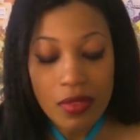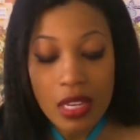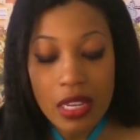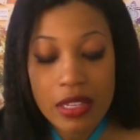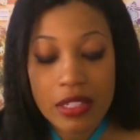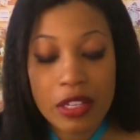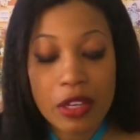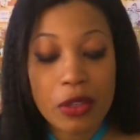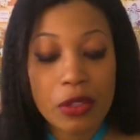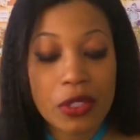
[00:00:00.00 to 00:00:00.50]

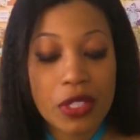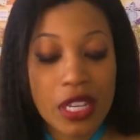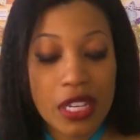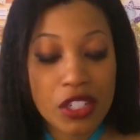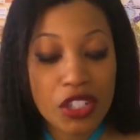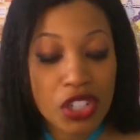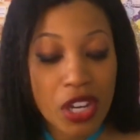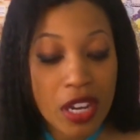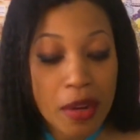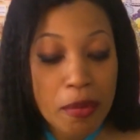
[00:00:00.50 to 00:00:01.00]
So
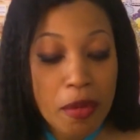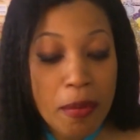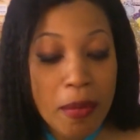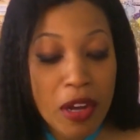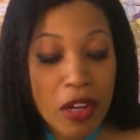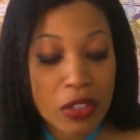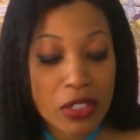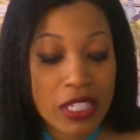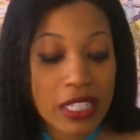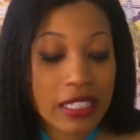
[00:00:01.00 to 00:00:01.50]
Sunshine
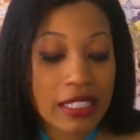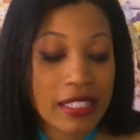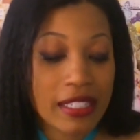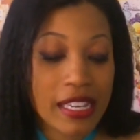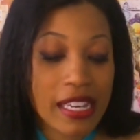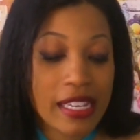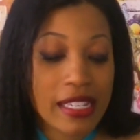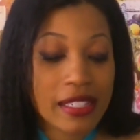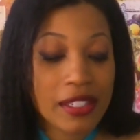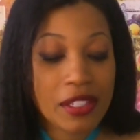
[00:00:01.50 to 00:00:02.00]
Mimosa
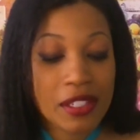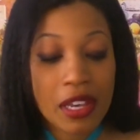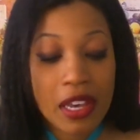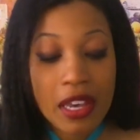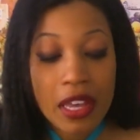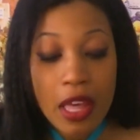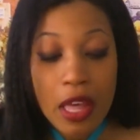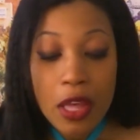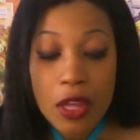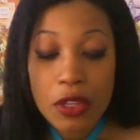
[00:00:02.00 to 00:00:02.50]
says,
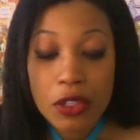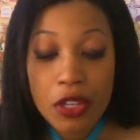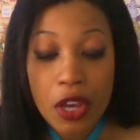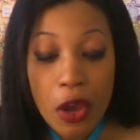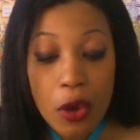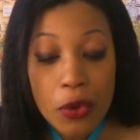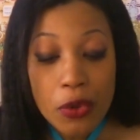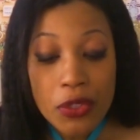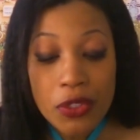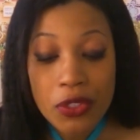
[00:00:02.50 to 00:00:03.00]

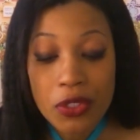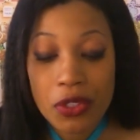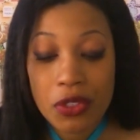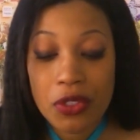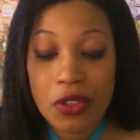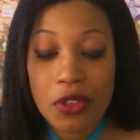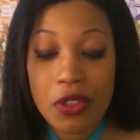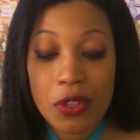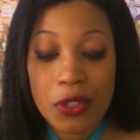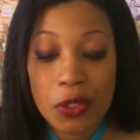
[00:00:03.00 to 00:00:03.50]
toast
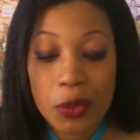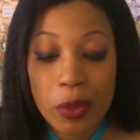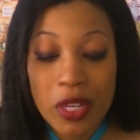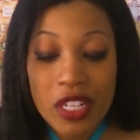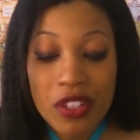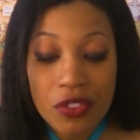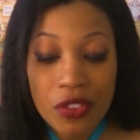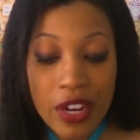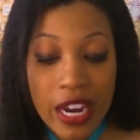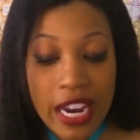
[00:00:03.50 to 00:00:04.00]
to the
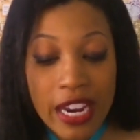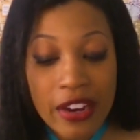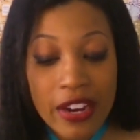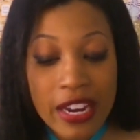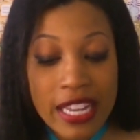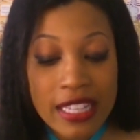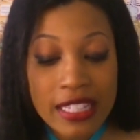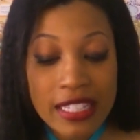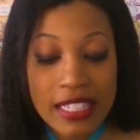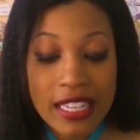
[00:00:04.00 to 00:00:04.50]
sweet
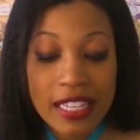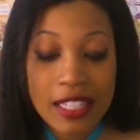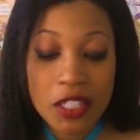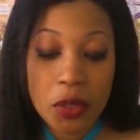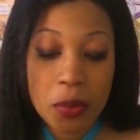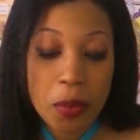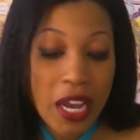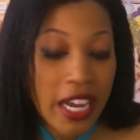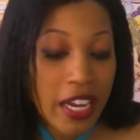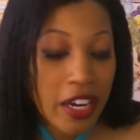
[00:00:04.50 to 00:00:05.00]
fragrance
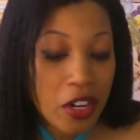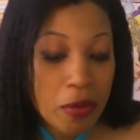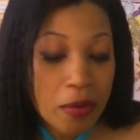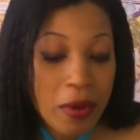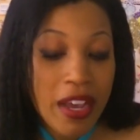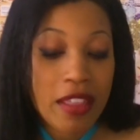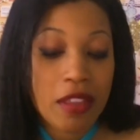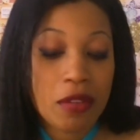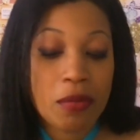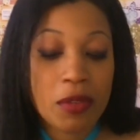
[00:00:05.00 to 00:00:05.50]
inspired
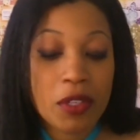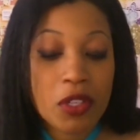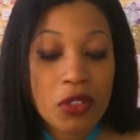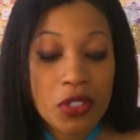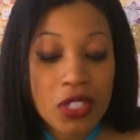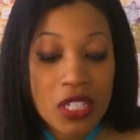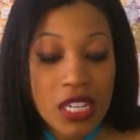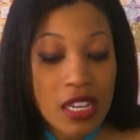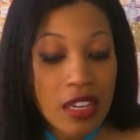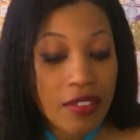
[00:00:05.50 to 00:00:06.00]
by the
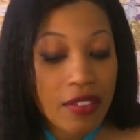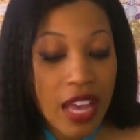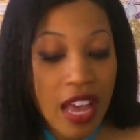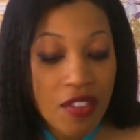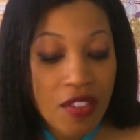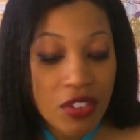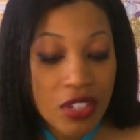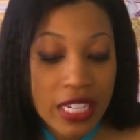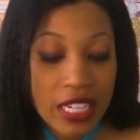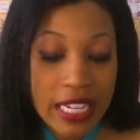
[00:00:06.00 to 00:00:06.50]
beauty of
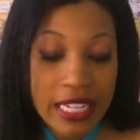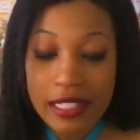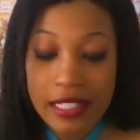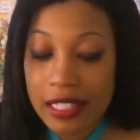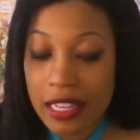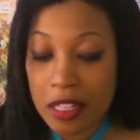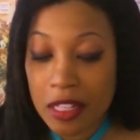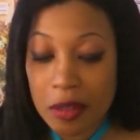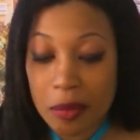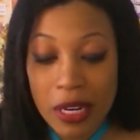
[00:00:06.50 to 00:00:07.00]
everyday
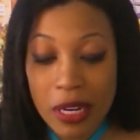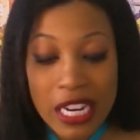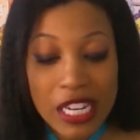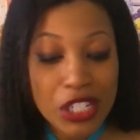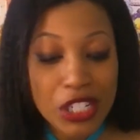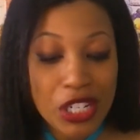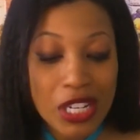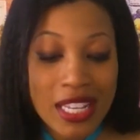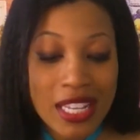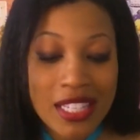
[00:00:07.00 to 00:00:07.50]

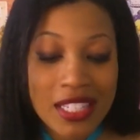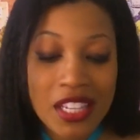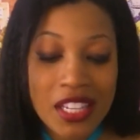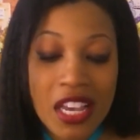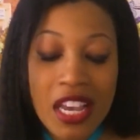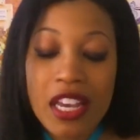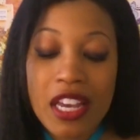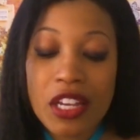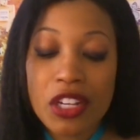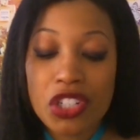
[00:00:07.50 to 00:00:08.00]
celebrations.
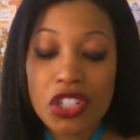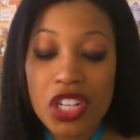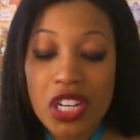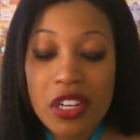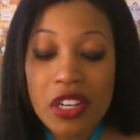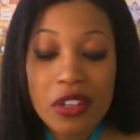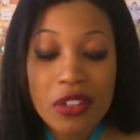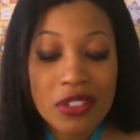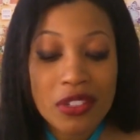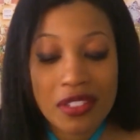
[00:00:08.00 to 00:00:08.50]

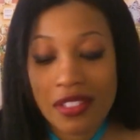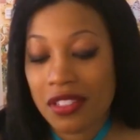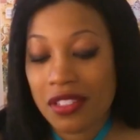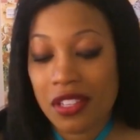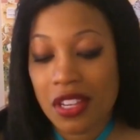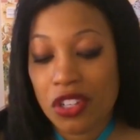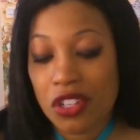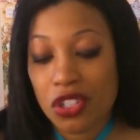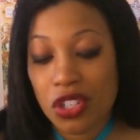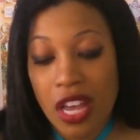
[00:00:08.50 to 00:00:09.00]
Cheers to
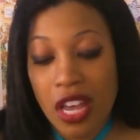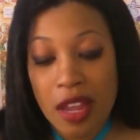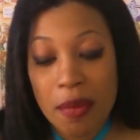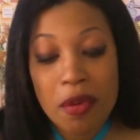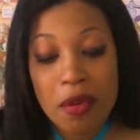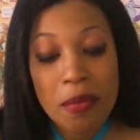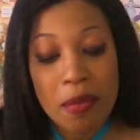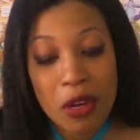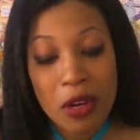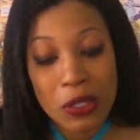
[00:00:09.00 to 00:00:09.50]
Sunshine
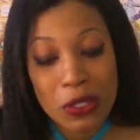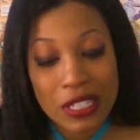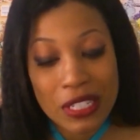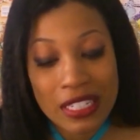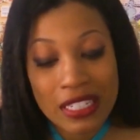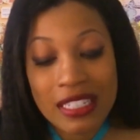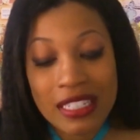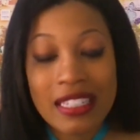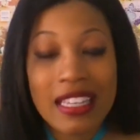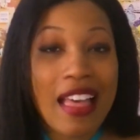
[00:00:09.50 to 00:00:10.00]

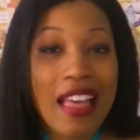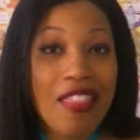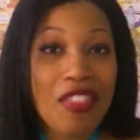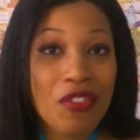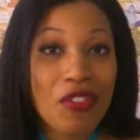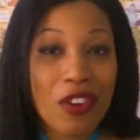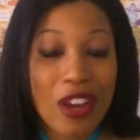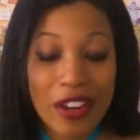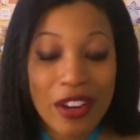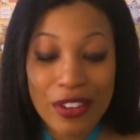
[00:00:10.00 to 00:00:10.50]
Mimosa. And the
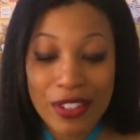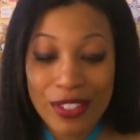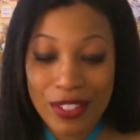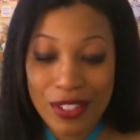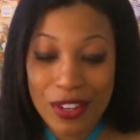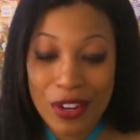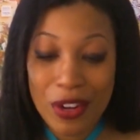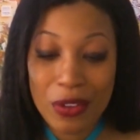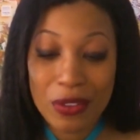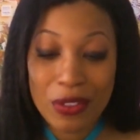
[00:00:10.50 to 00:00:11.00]
fragrance
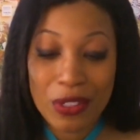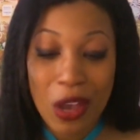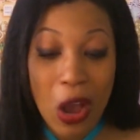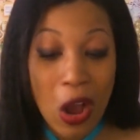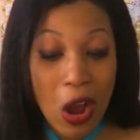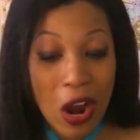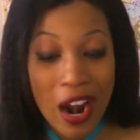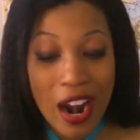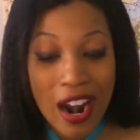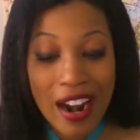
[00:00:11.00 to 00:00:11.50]
notes
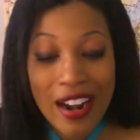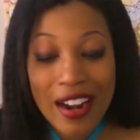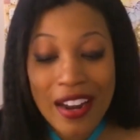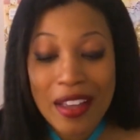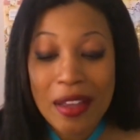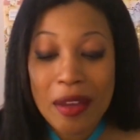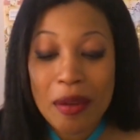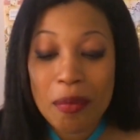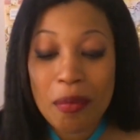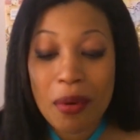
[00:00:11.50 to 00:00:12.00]
are
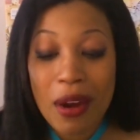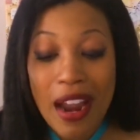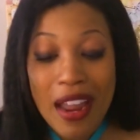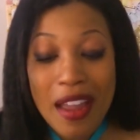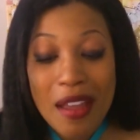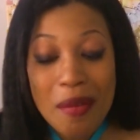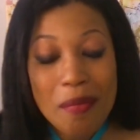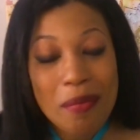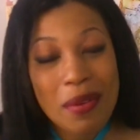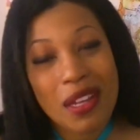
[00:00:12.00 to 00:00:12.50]

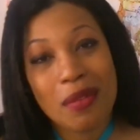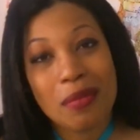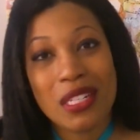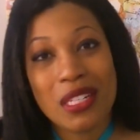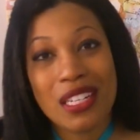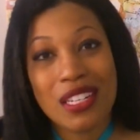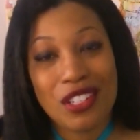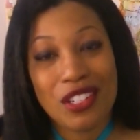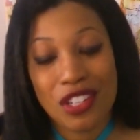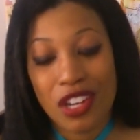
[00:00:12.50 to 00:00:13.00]
bright,
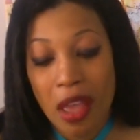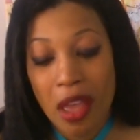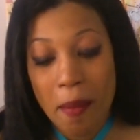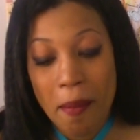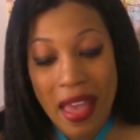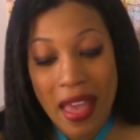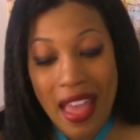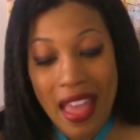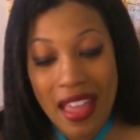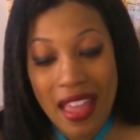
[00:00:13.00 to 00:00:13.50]
bubbly
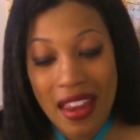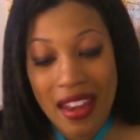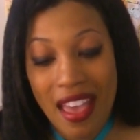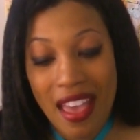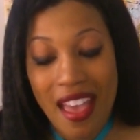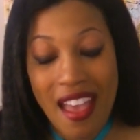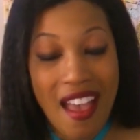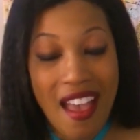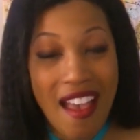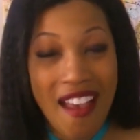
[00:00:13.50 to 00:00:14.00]
champagne
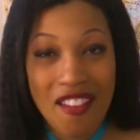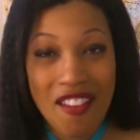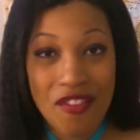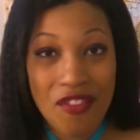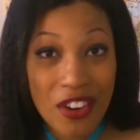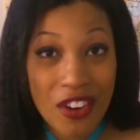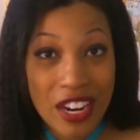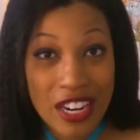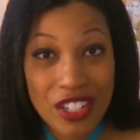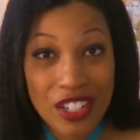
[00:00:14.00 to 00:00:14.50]
and
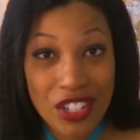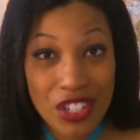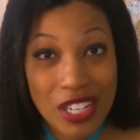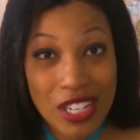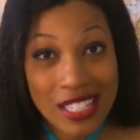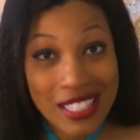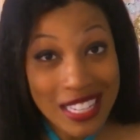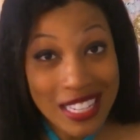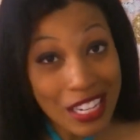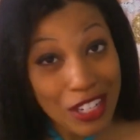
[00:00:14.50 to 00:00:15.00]
fresh
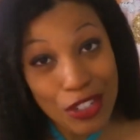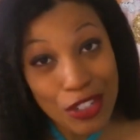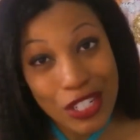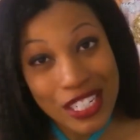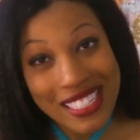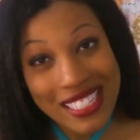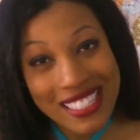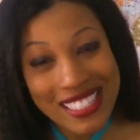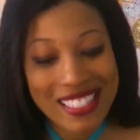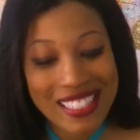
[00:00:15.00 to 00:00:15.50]

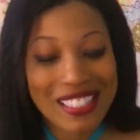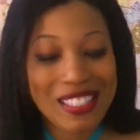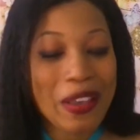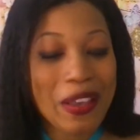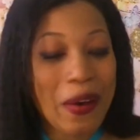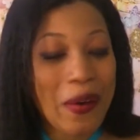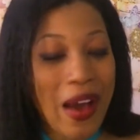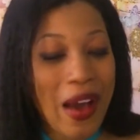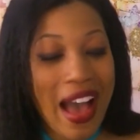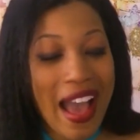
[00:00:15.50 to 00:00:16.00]
citrus.
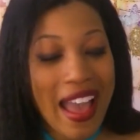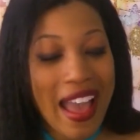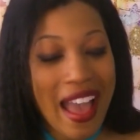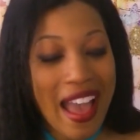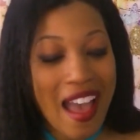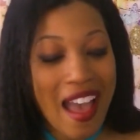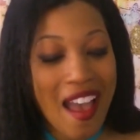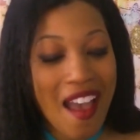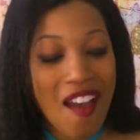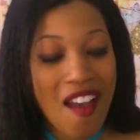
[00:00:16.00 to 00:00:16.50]
So I
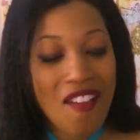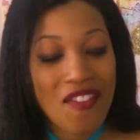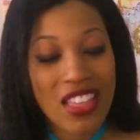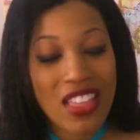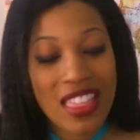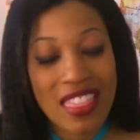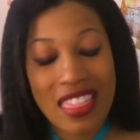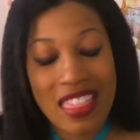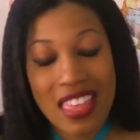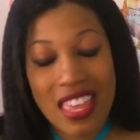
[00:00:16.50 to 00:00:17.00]
have
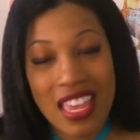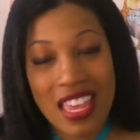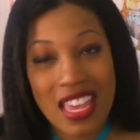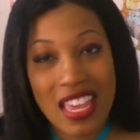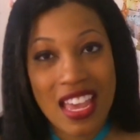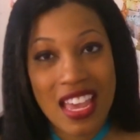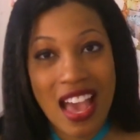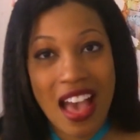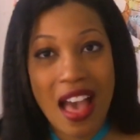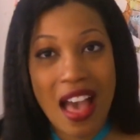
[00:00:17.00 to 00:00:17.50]

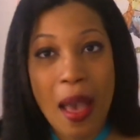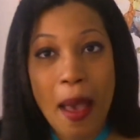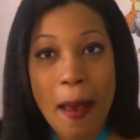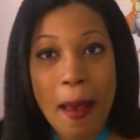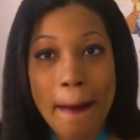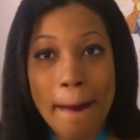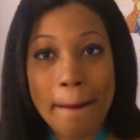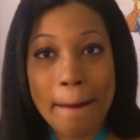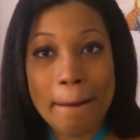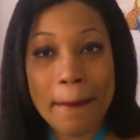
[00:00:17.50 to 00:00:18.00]
the
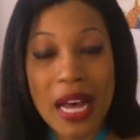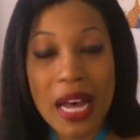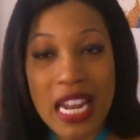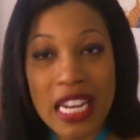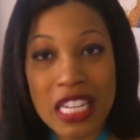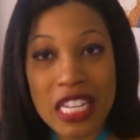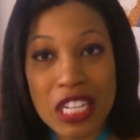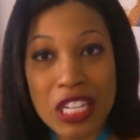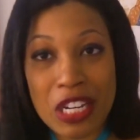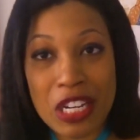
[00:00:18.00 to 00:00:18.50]

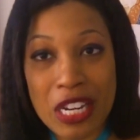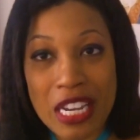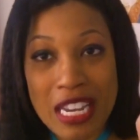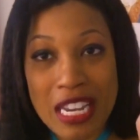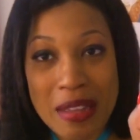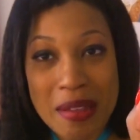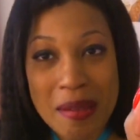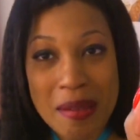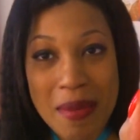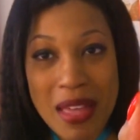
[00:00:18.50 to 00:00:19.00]
body
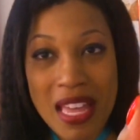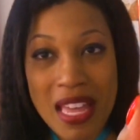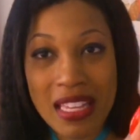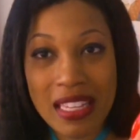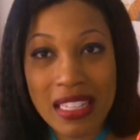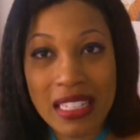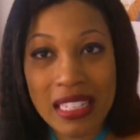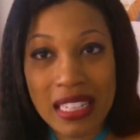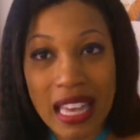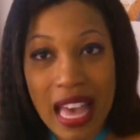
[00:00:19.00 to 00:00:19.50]
cream,
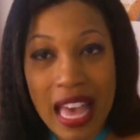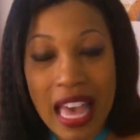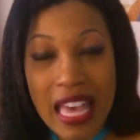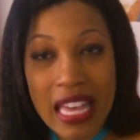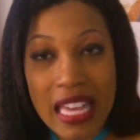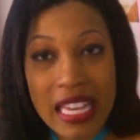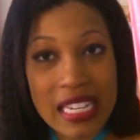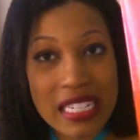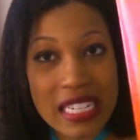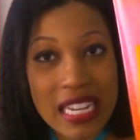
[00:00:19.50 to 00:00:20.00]

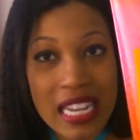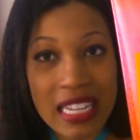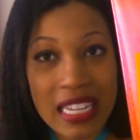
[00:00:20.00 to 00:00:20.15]
and